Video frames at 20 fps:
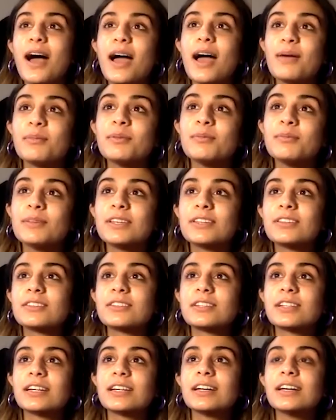I'm
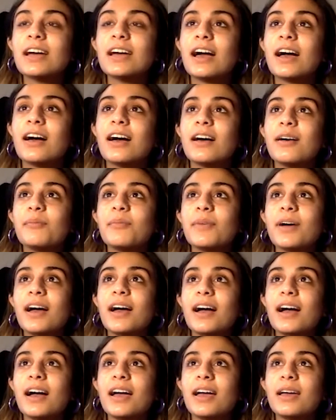Amisha. Um,
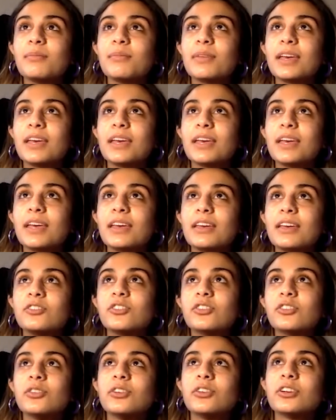I'm a,
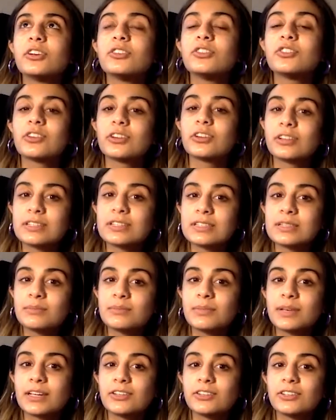junior
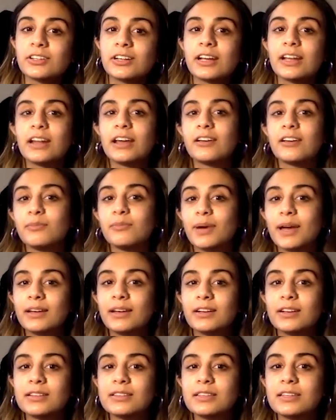journalism major and I have
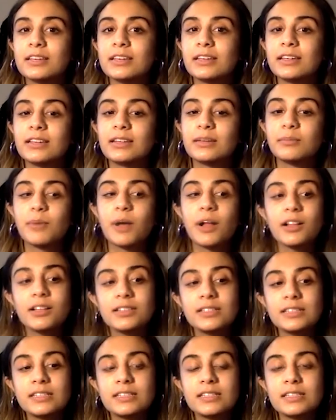minors in
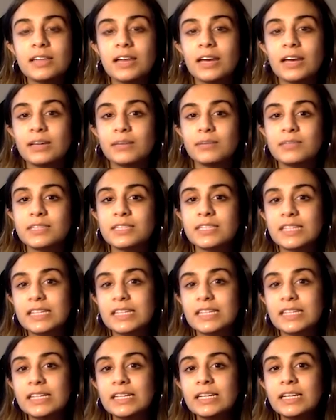politics and
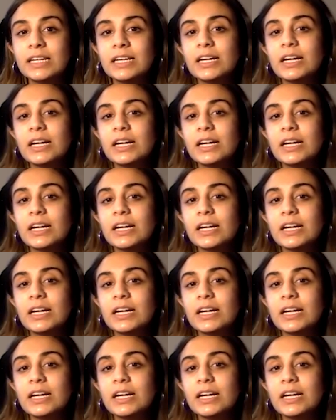IMC.